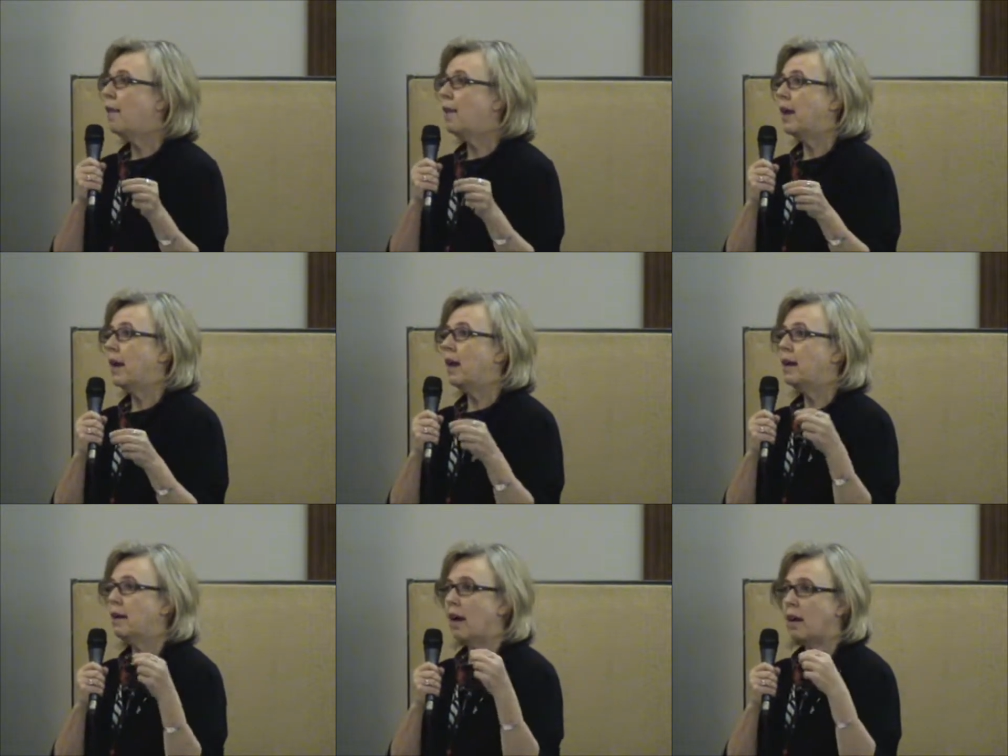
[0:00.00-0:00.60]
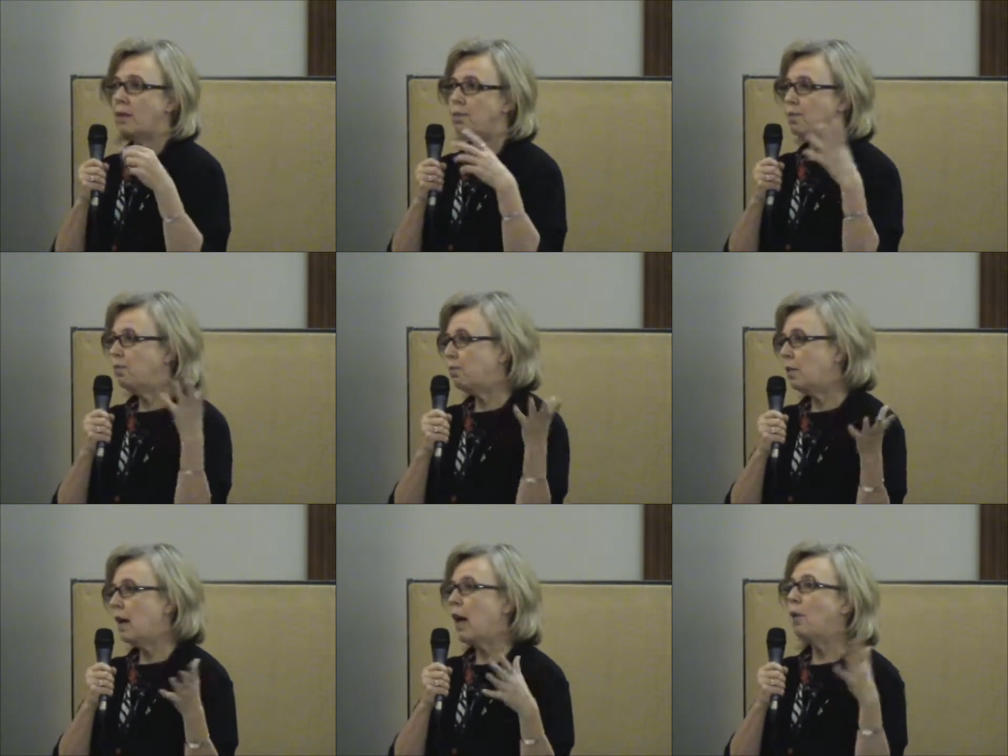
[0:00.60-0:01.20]
and I,
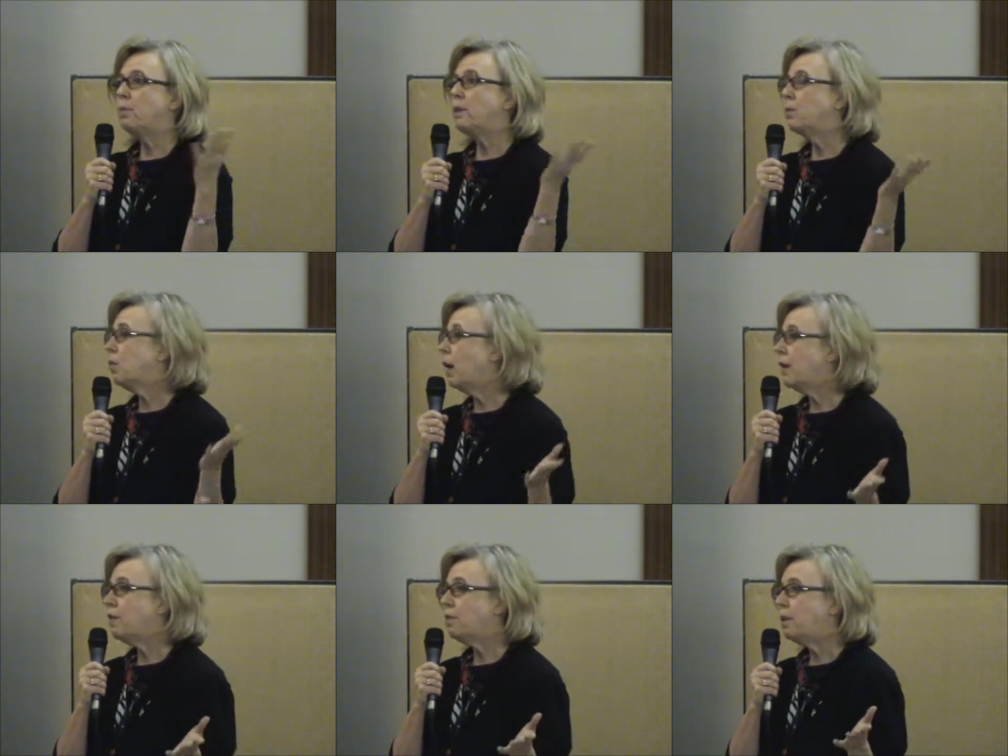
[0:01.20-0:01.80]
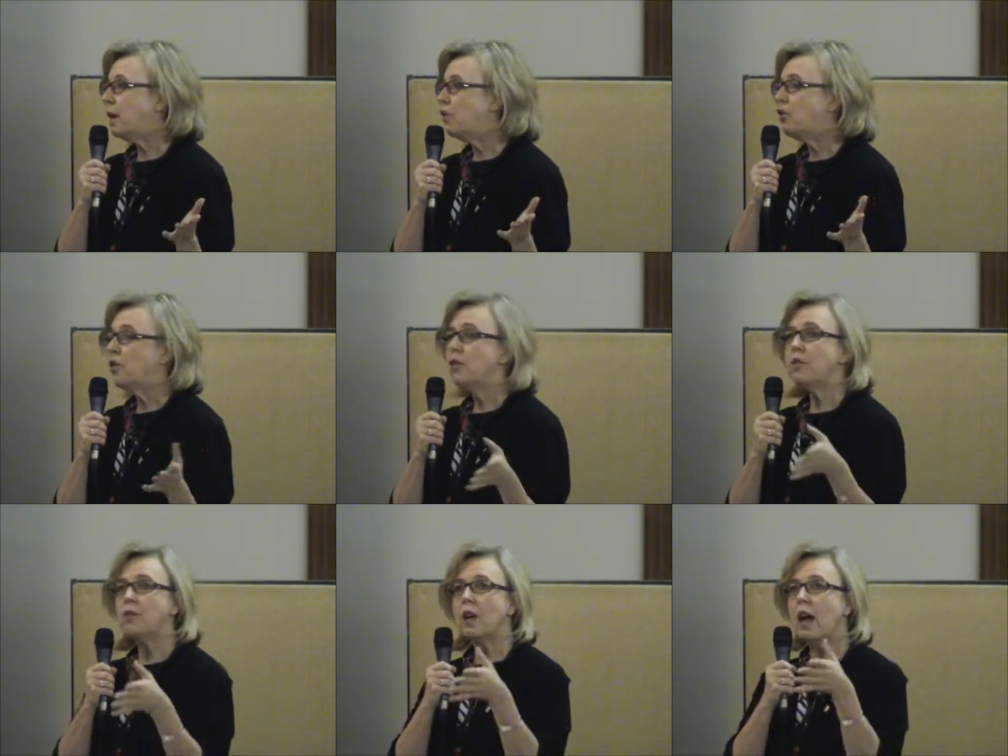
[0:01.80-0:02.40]
I helped him write
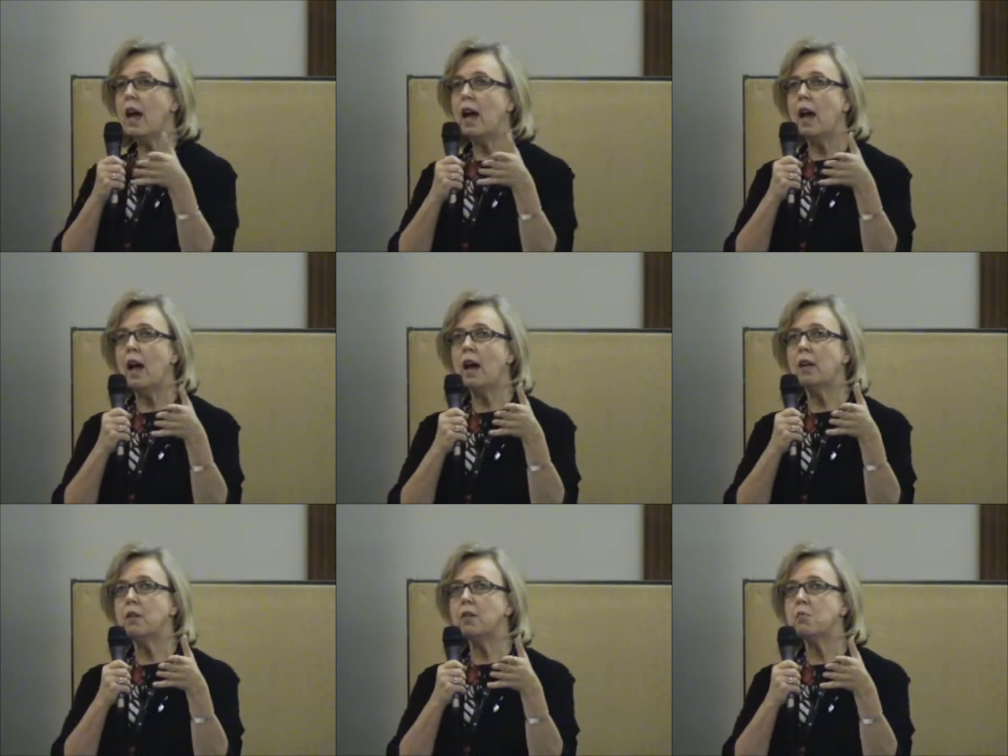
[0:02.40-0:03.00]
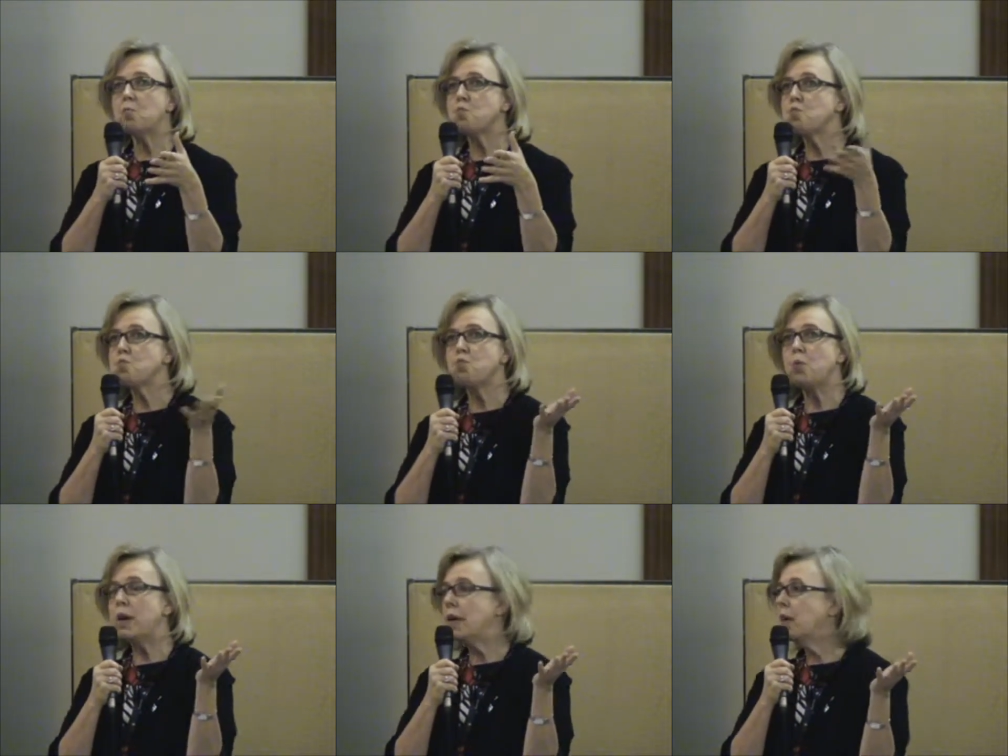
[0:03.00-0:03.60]
speeches, and
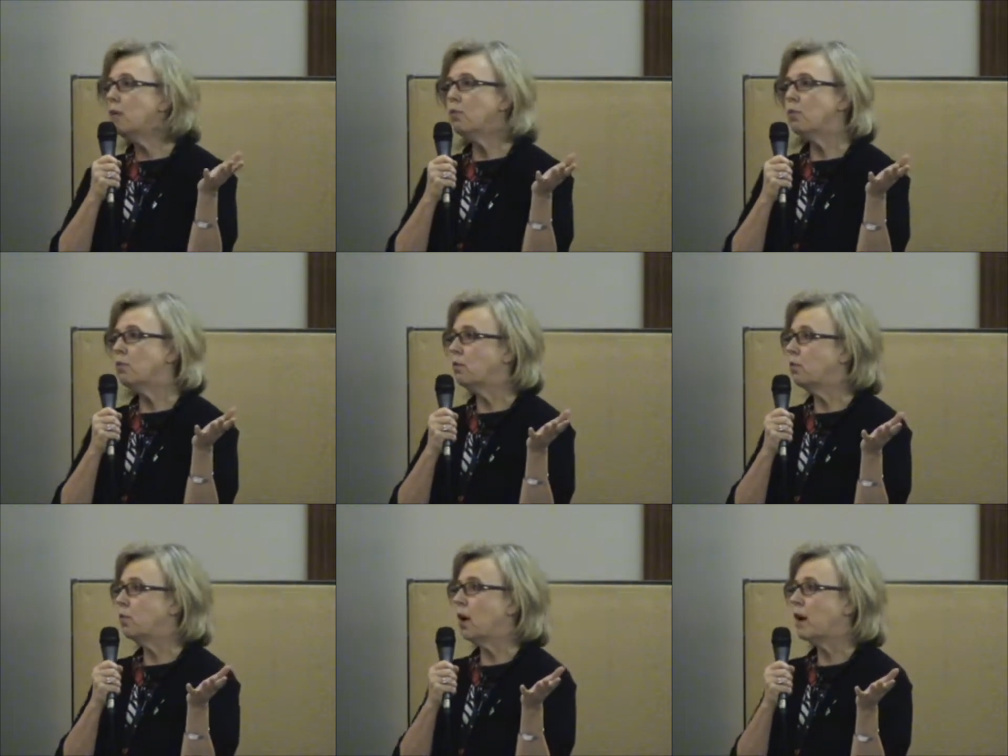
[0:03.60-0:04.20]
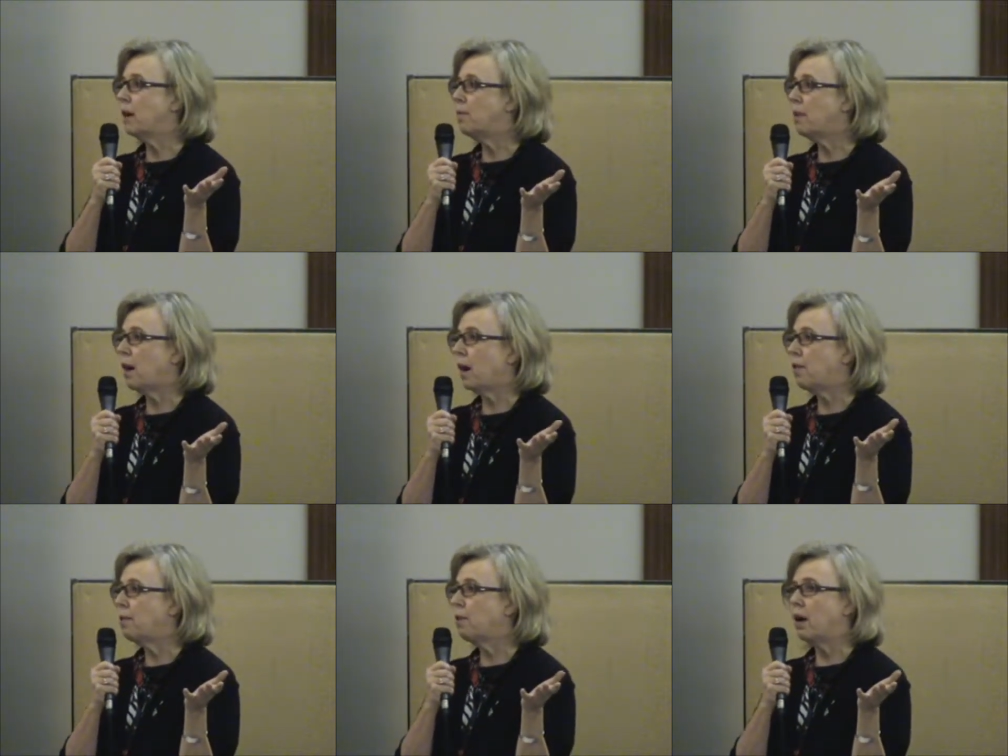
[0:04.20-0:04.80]
we didn't run it
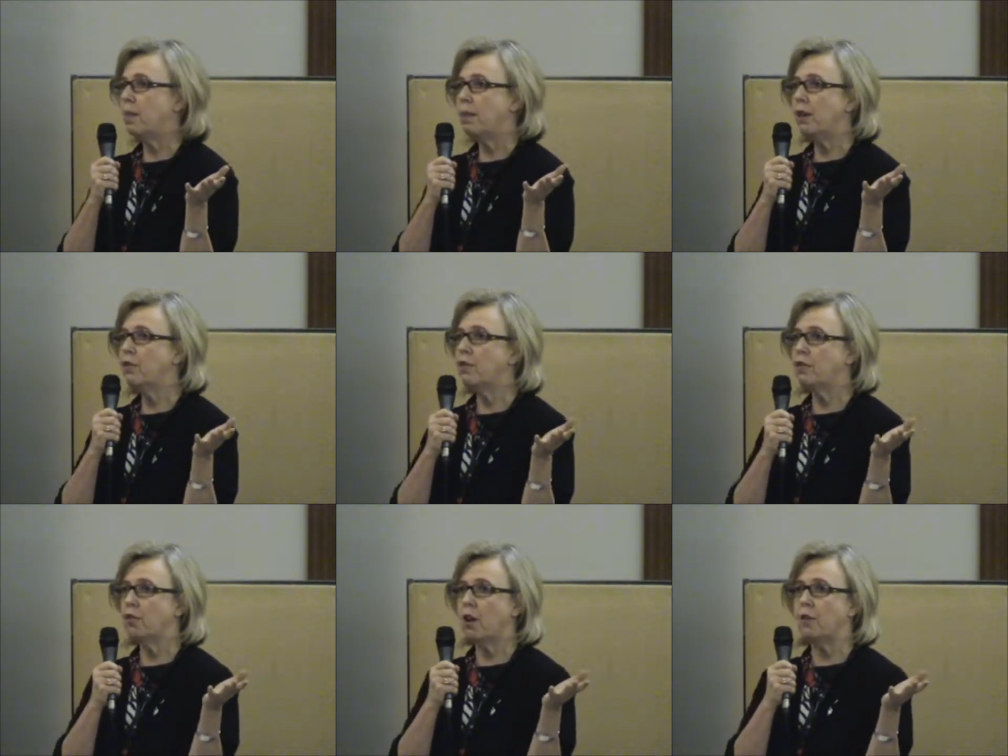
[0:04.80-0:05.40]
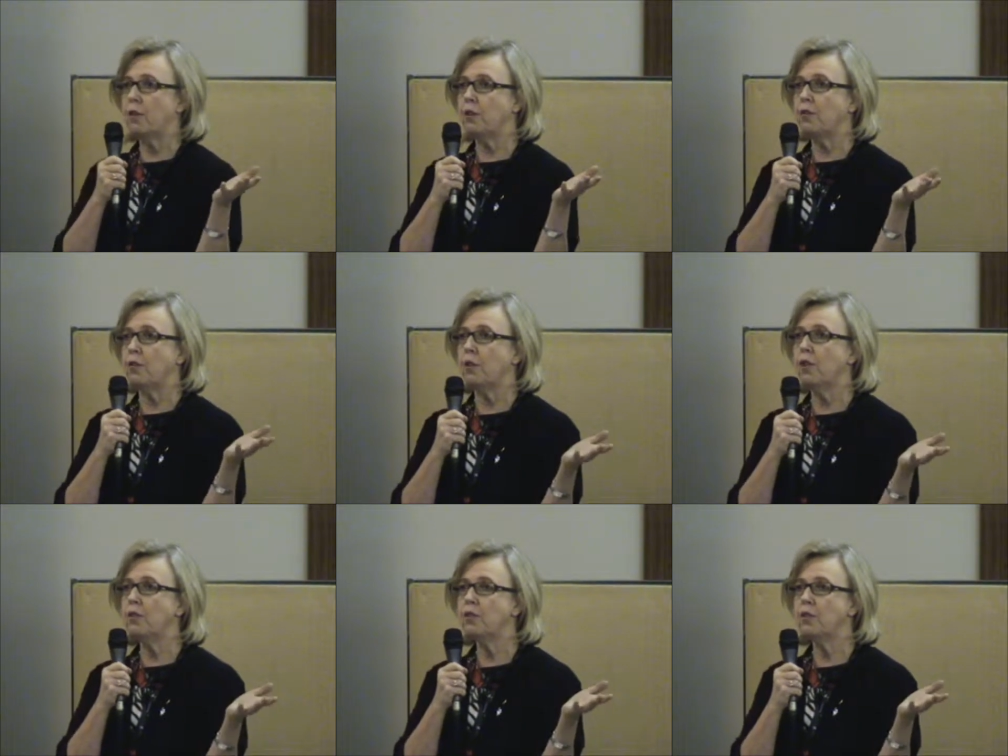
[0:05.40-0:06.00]
by the Prime Minister's office
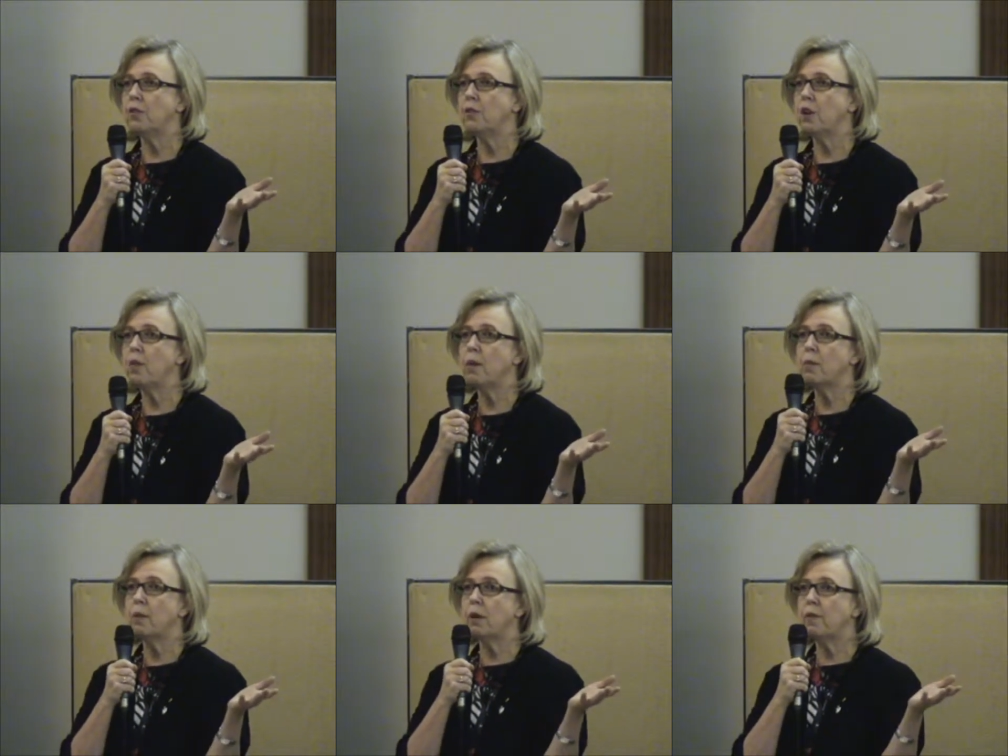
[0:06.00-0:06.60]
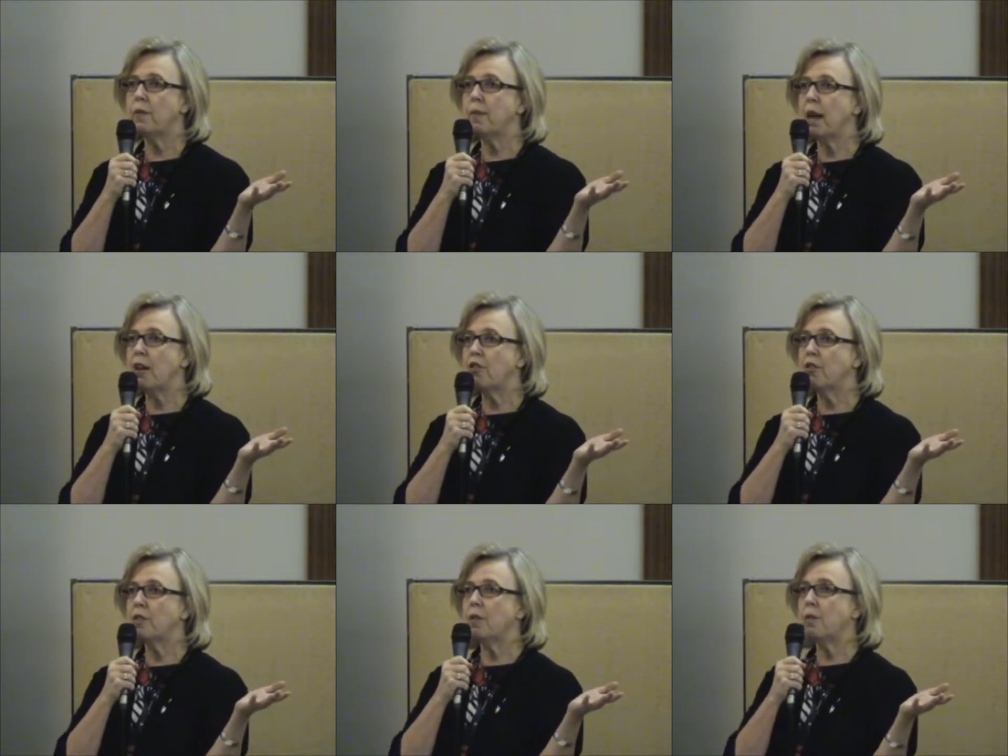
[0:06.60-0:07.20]
first, no one would have
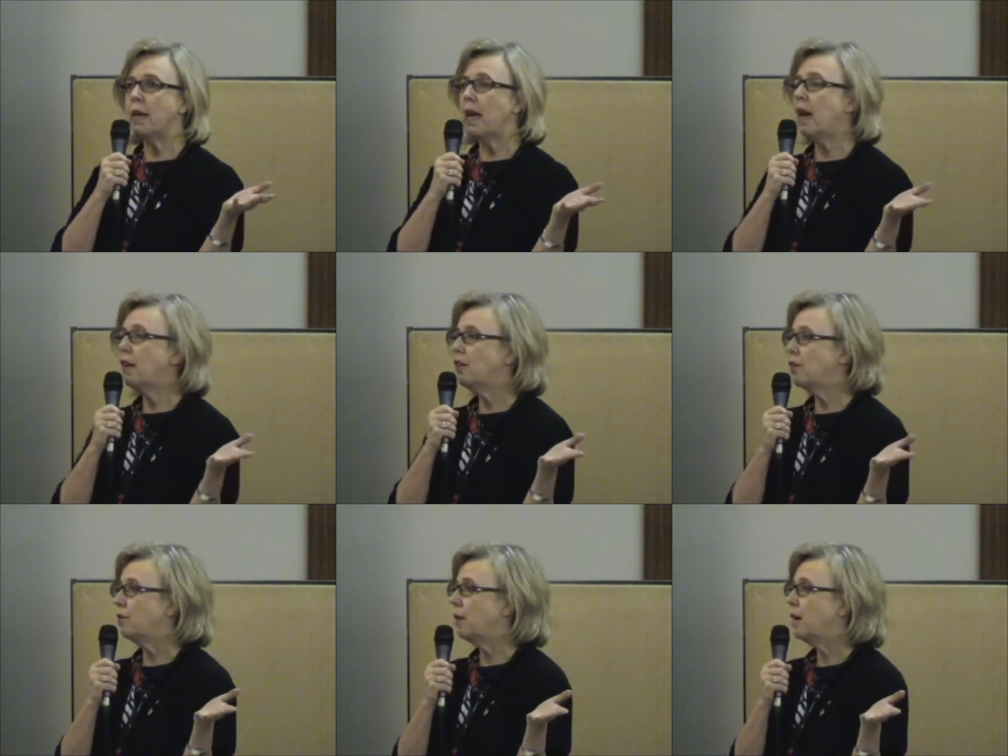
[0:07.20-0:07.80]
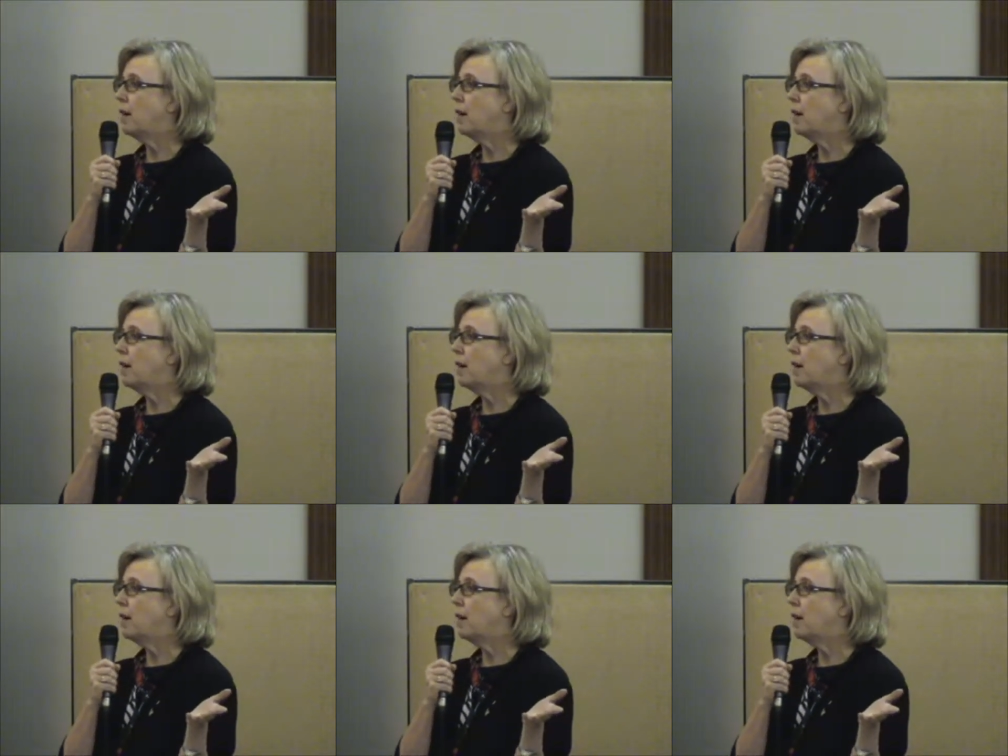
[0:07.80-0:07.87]
imagined that we had to.